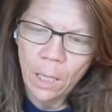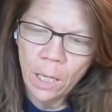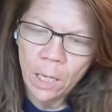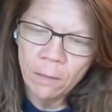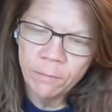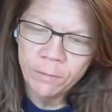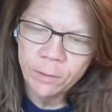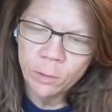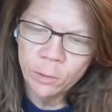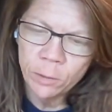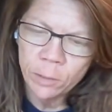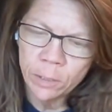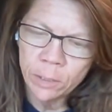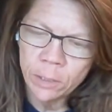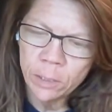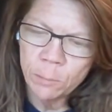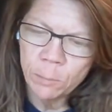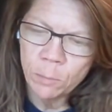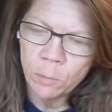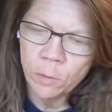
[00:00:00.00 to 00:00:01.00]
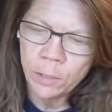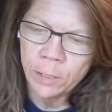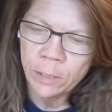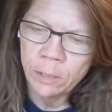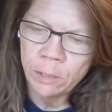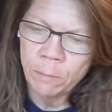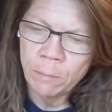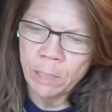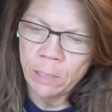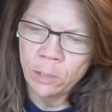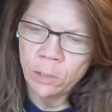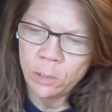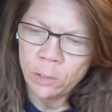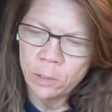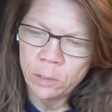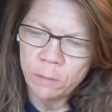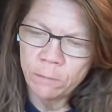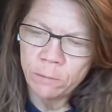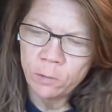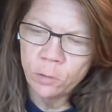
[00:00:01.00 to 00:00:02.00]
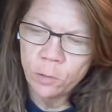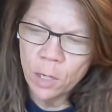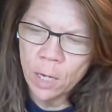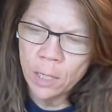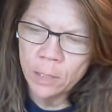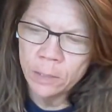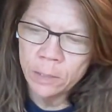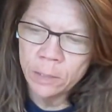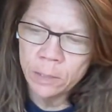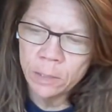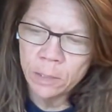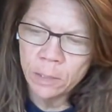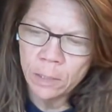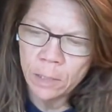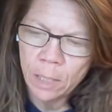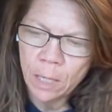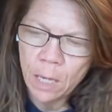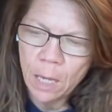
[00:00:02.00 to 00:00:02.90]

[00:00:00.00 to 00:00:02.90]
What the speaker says: After exploring dimensions of trust,